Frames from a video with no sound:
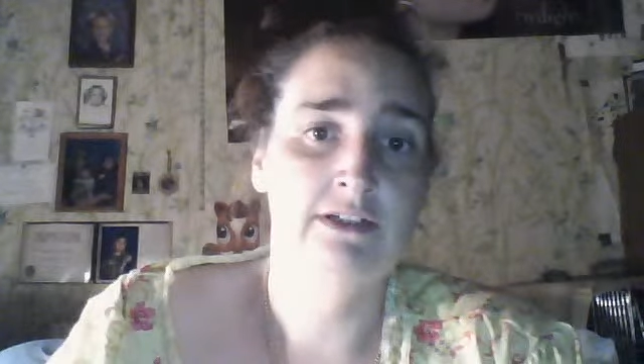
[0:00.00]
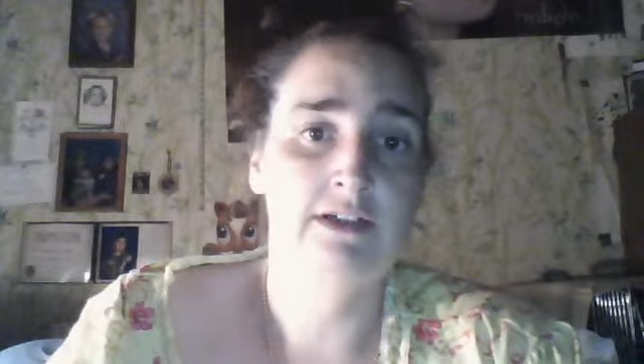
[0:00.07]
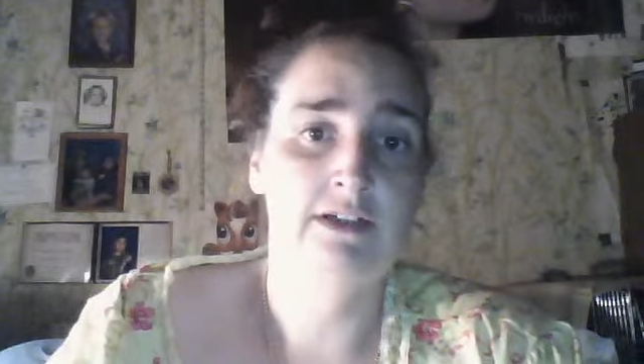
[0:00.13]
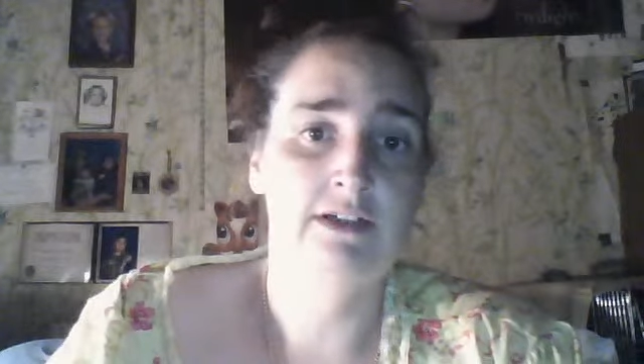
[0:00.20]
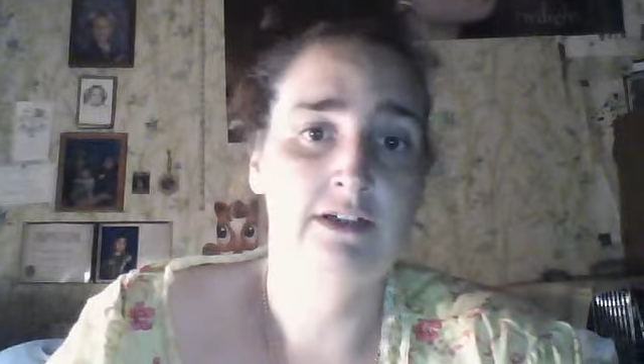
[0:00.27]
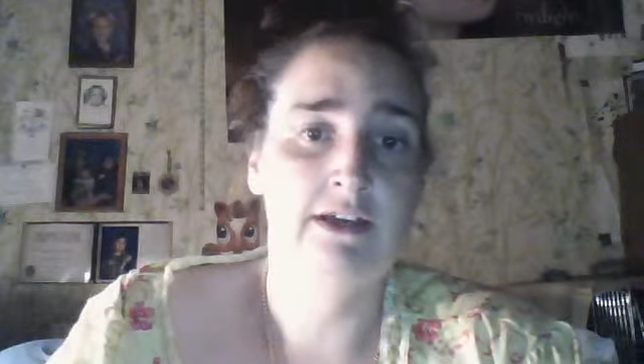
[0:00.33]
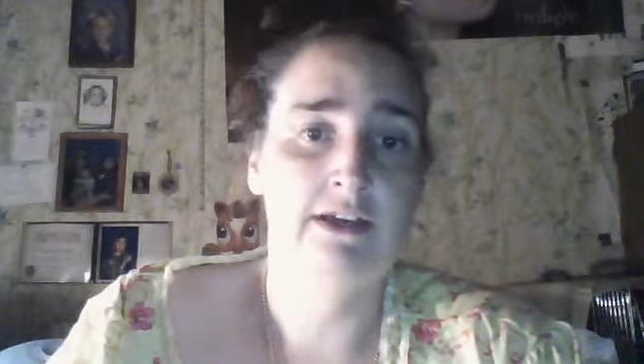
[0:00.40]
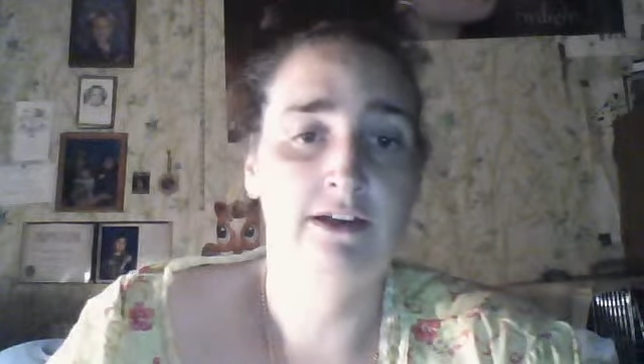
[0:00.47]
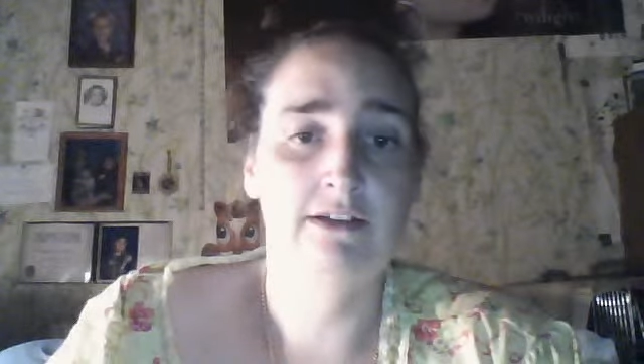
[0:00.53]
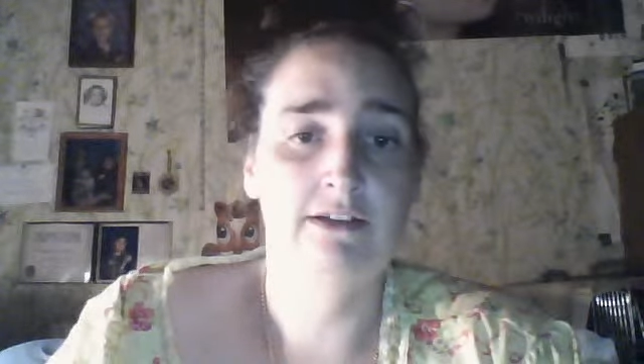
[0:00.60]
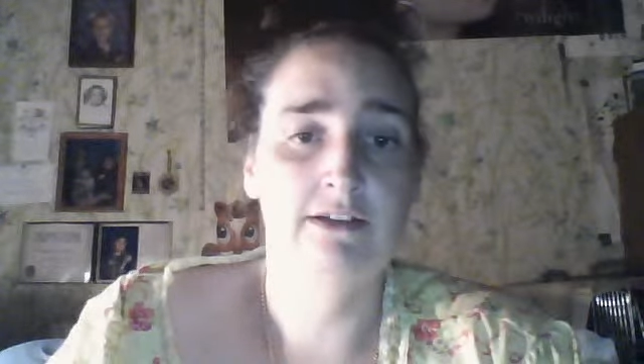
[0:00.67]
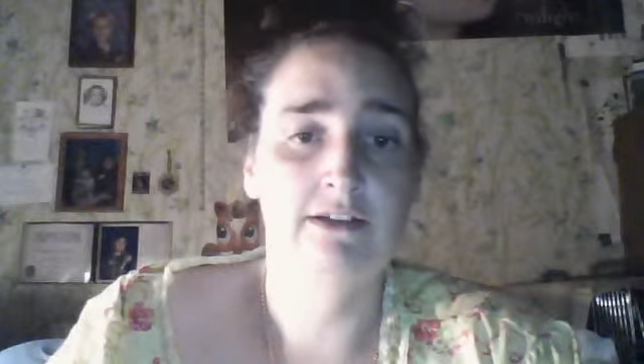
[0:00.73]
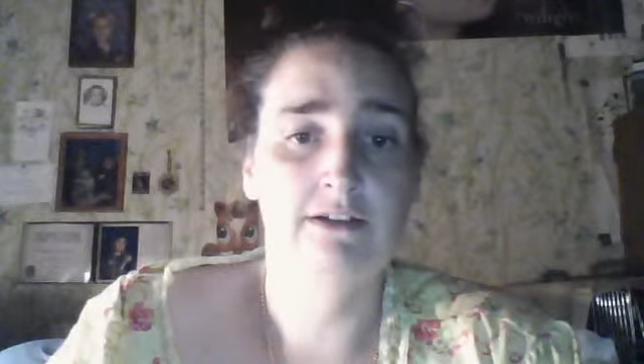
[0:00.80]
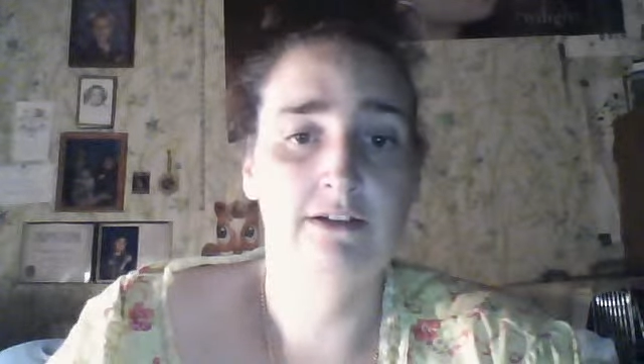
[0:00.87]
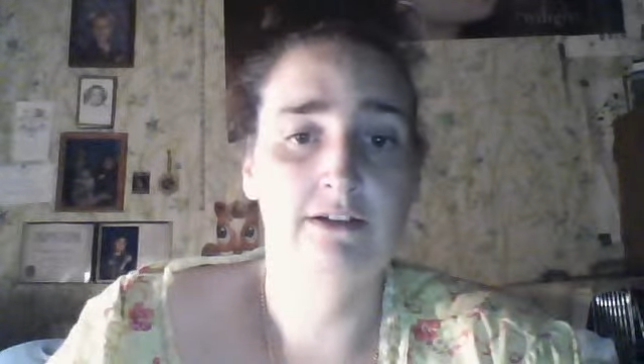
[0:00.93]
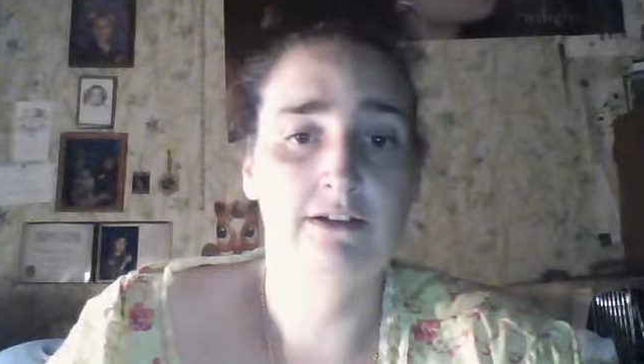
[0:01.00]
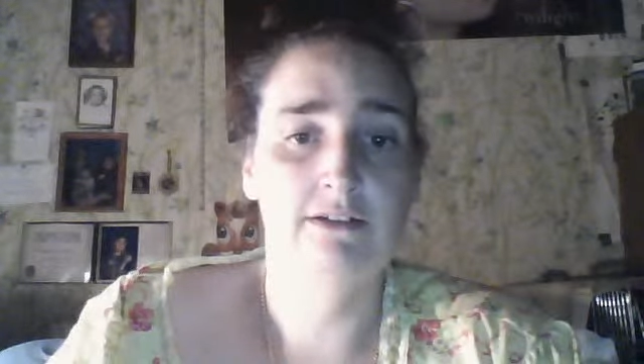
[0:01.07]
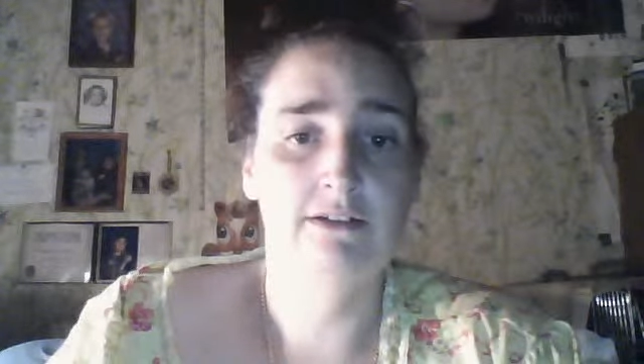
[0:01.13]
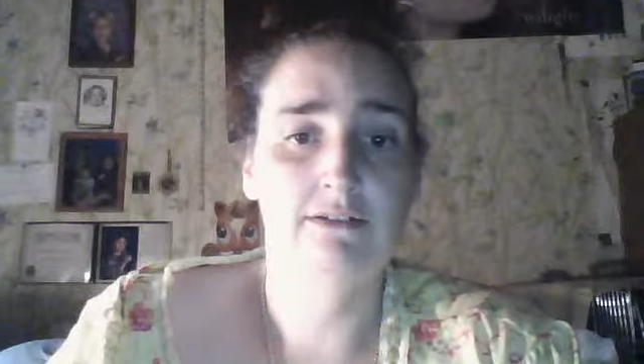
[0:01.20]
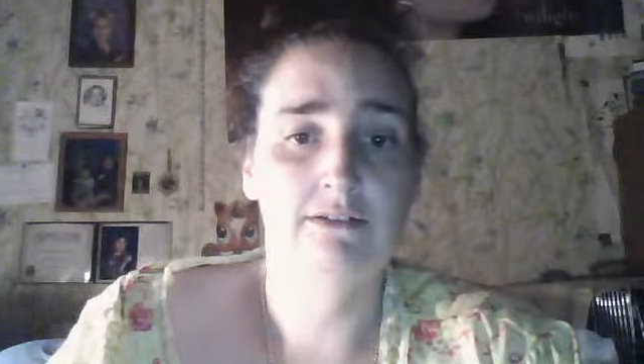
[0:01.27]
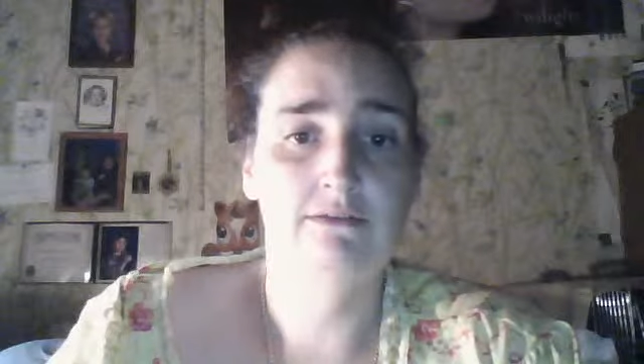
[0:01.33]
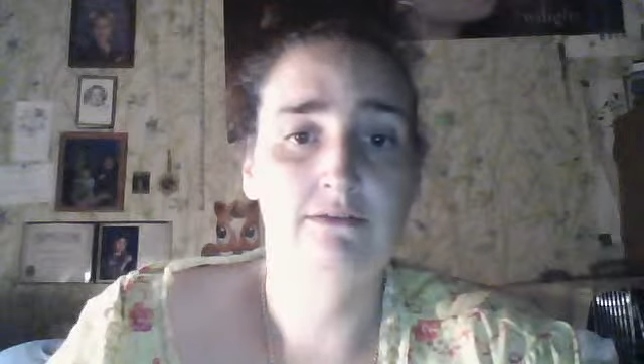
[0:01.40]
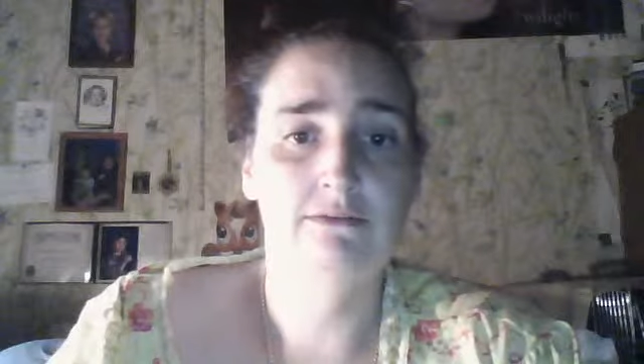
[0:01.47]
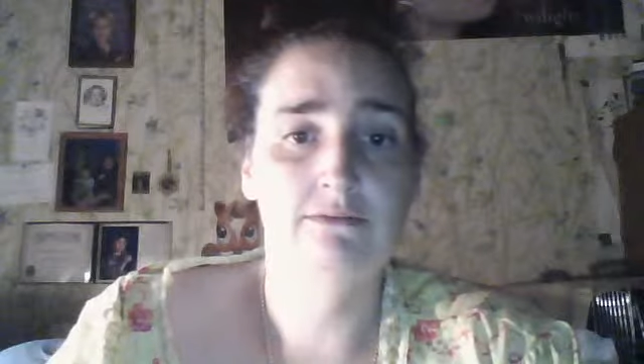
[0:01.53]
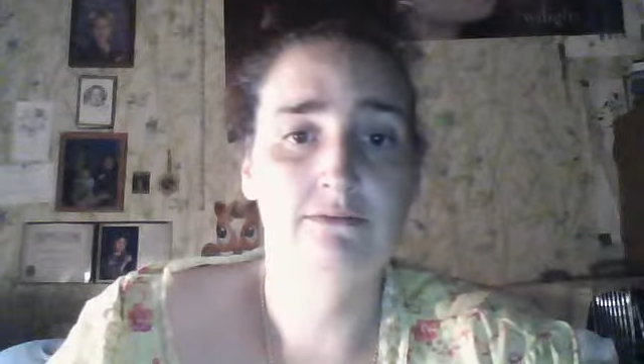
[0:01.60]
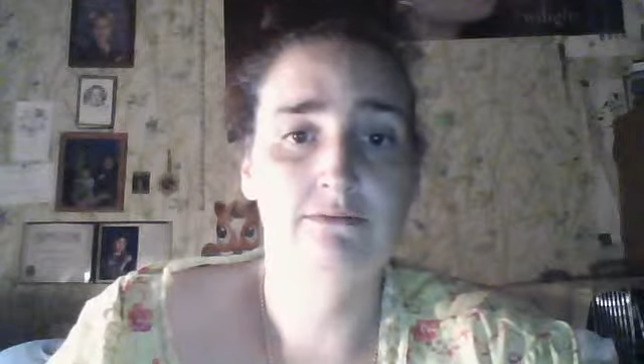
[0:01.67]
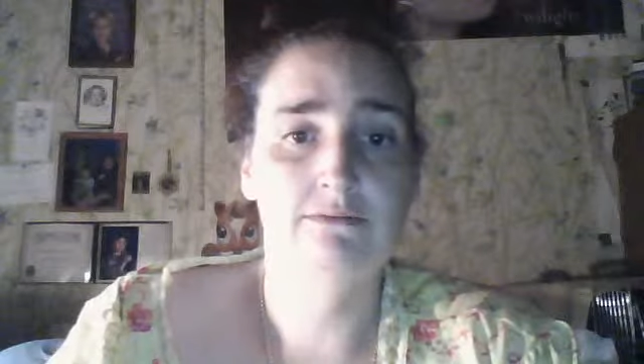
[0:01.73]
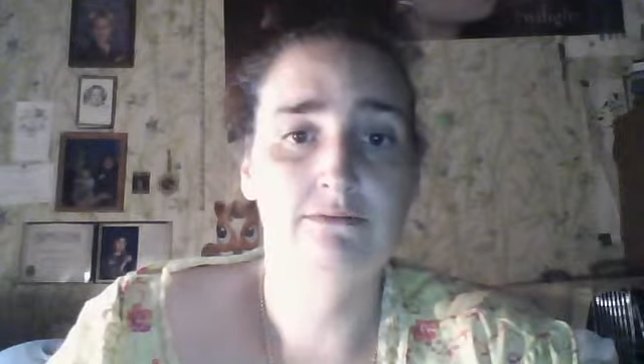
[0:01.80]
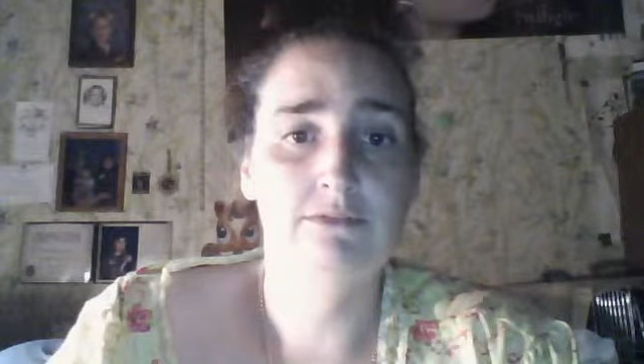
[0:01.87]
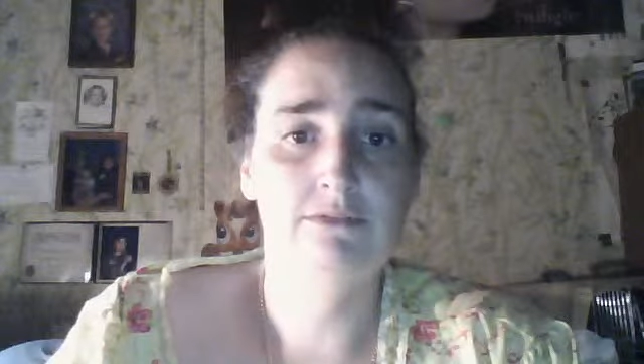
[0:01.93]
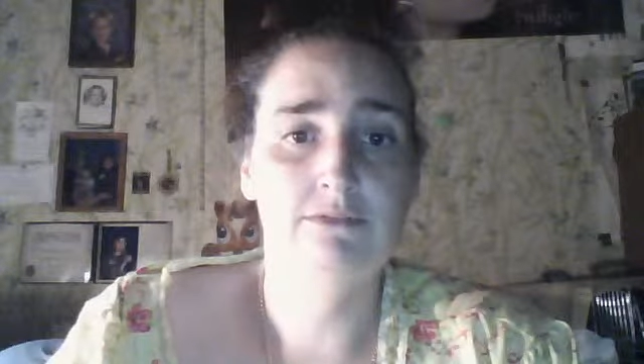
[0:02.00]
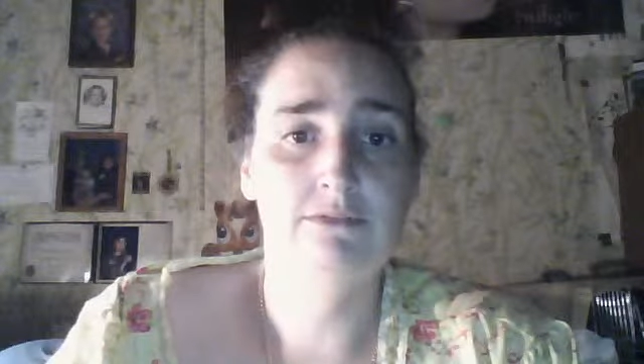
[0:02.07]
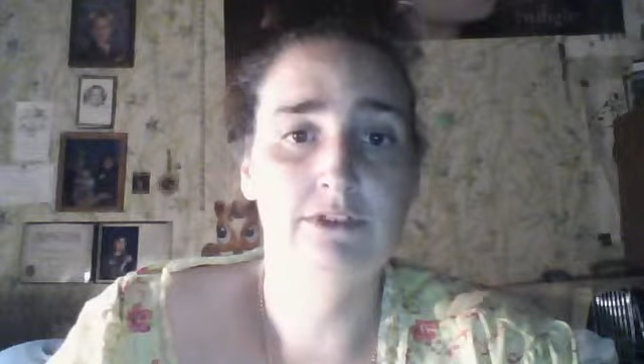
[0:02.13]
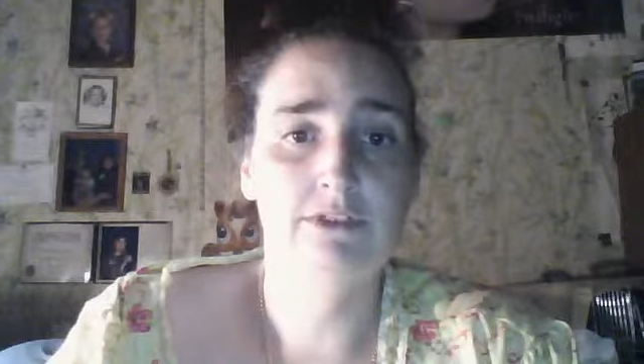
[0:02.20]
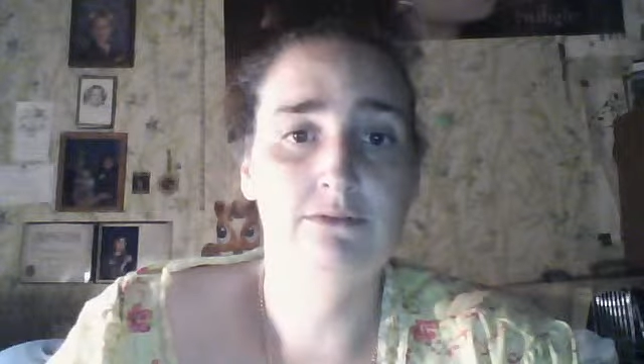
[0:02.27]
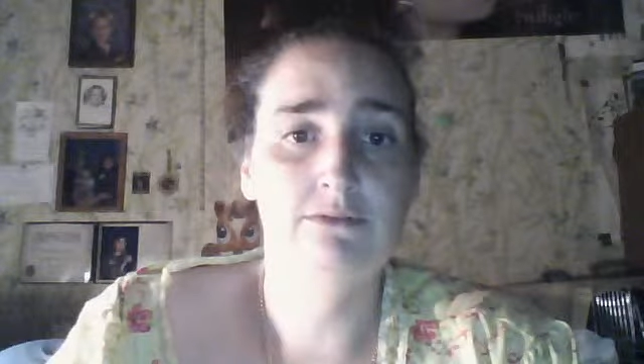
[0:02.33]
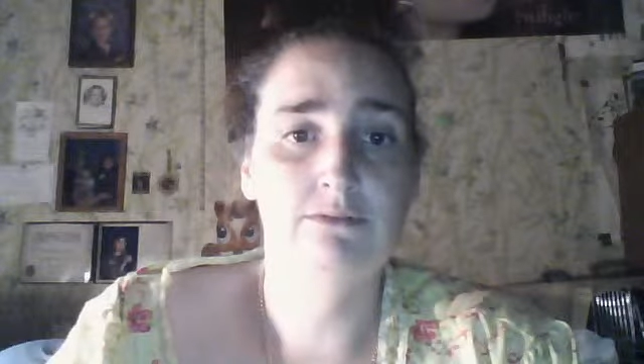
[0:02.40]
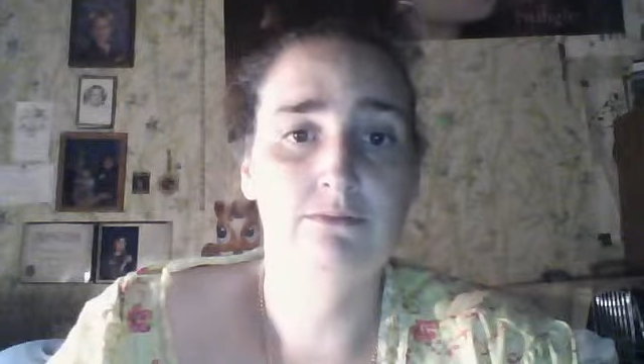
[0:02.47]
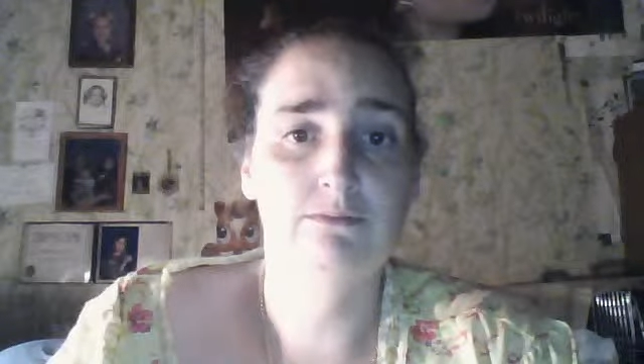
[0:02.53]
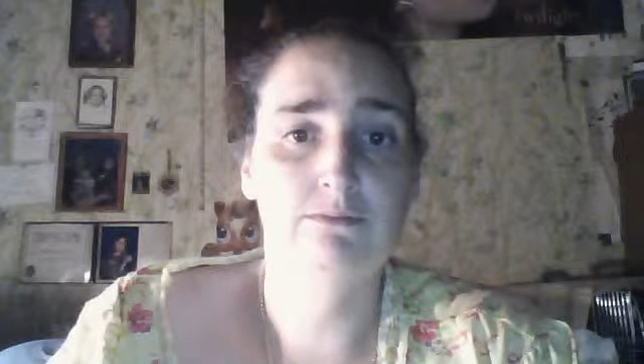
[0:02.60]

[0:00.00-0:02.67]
and uh, you know,